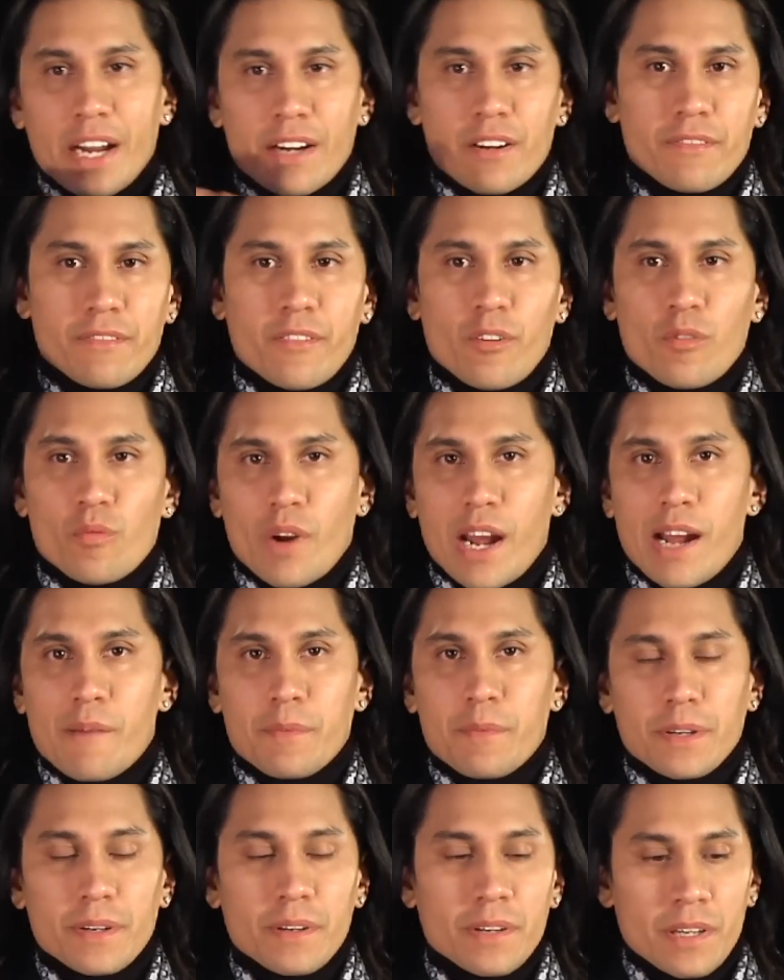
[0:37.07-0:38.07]
microphone
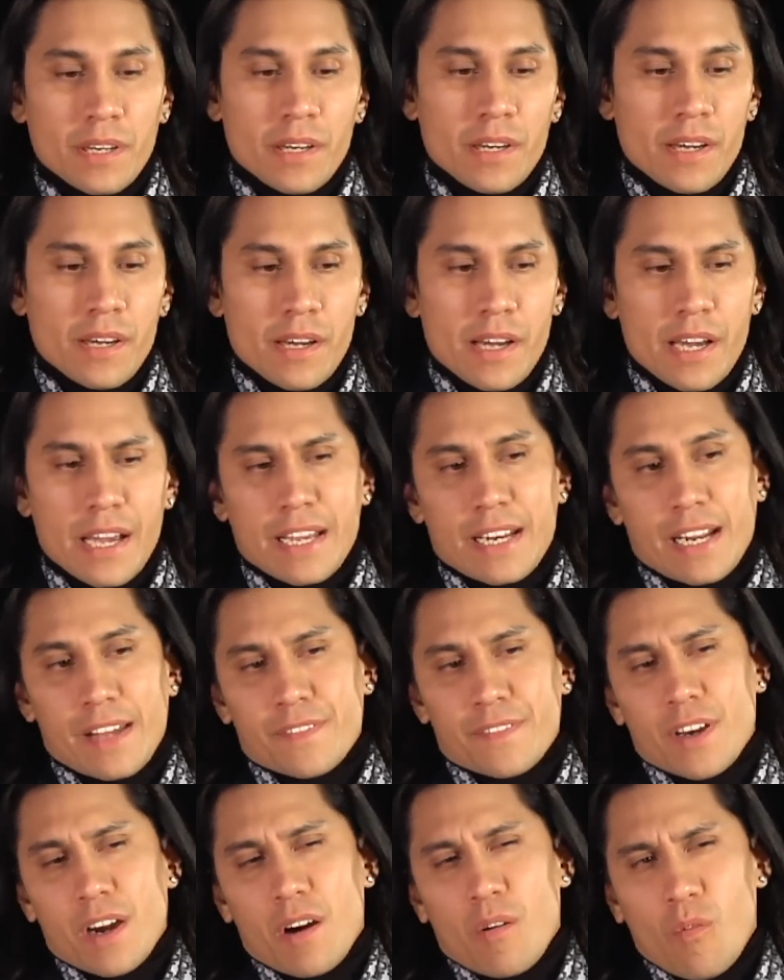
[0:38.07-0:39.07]
rapping. And I
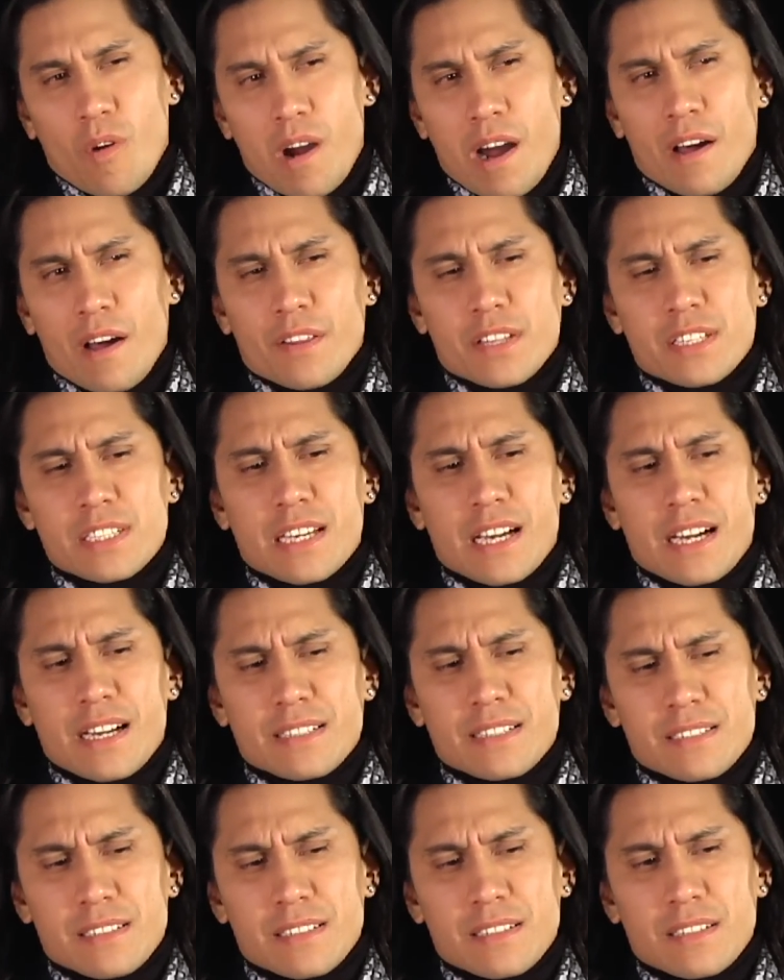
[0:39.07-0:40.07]
thought, wow, this
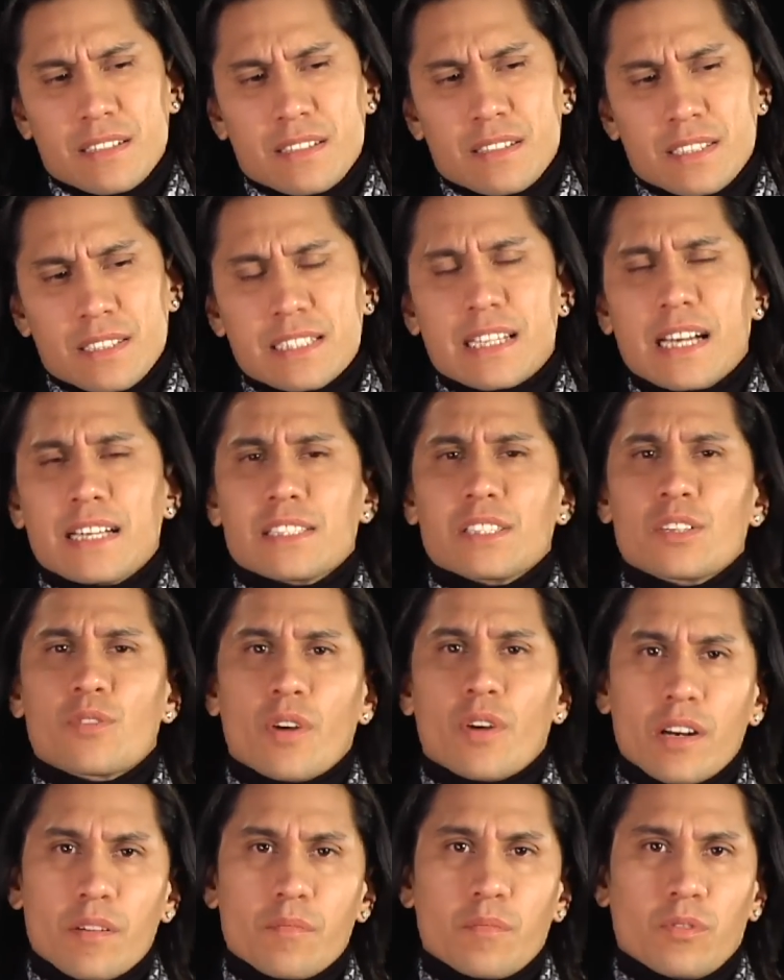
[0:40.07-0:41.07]
guy's
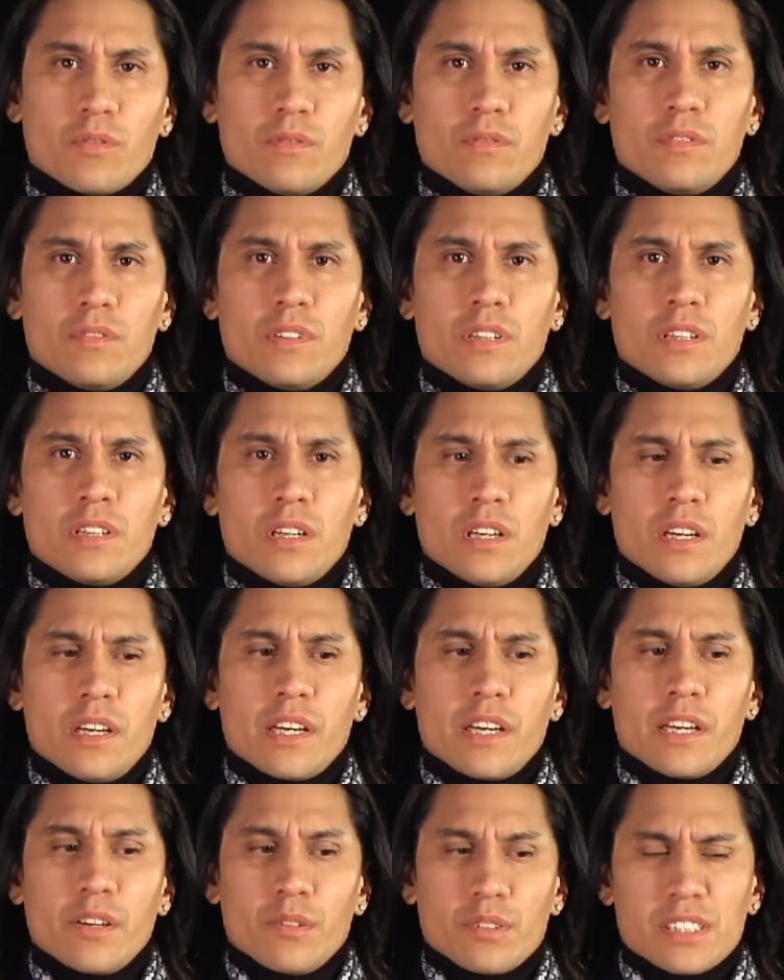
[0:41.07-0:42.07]
incredible.
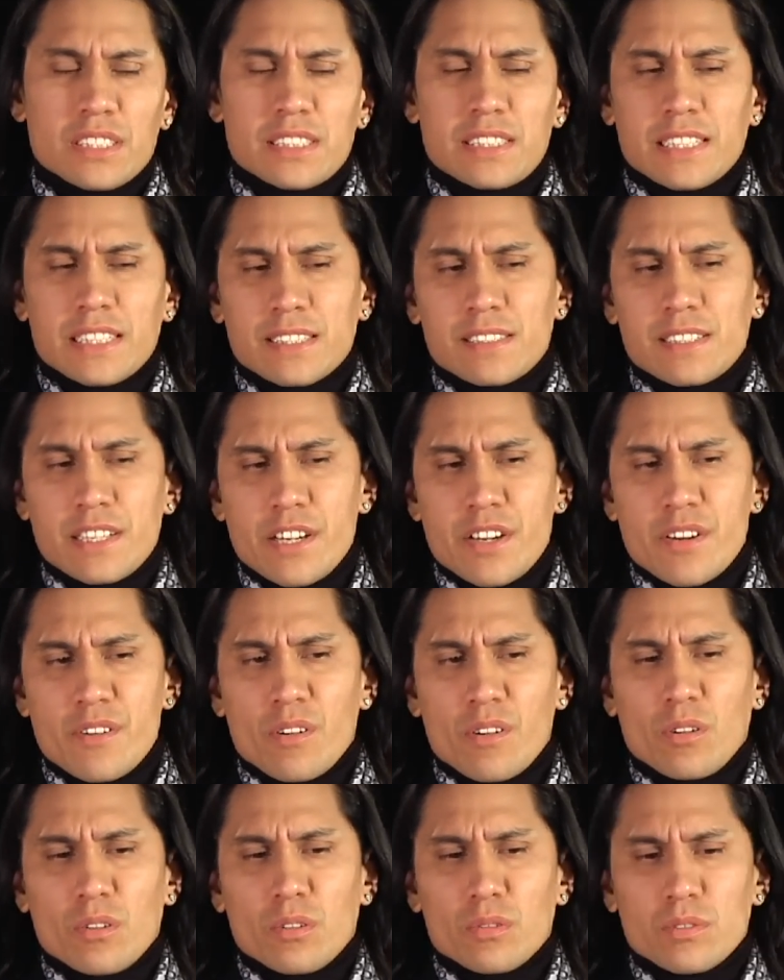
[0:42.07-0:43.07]
He was a
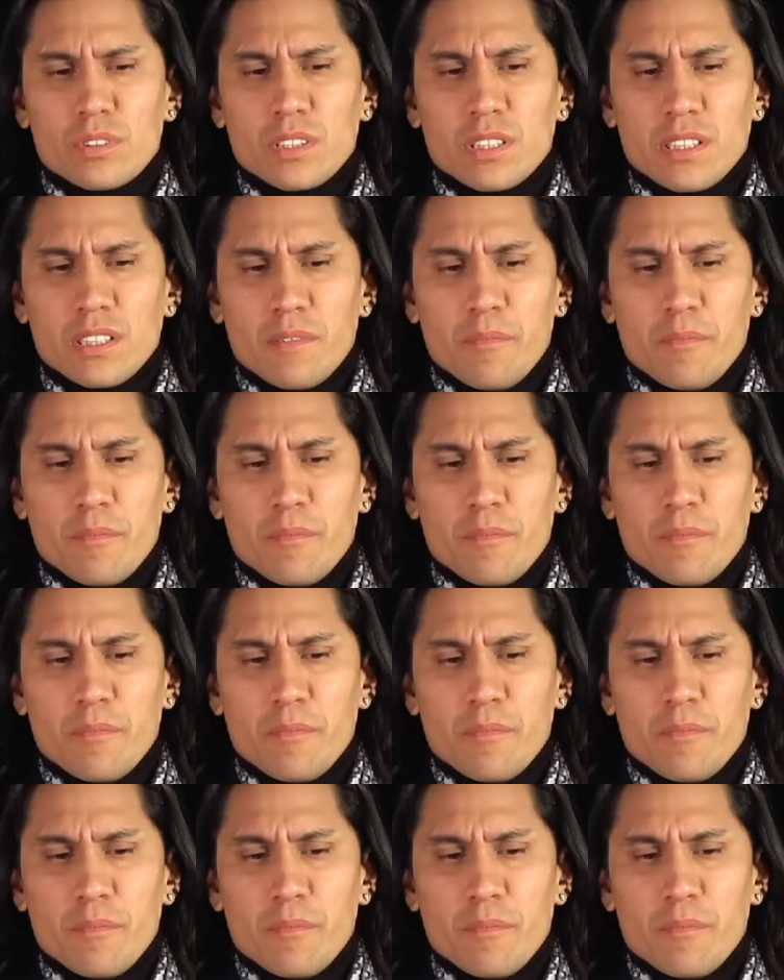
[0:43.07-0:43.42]
16-year-old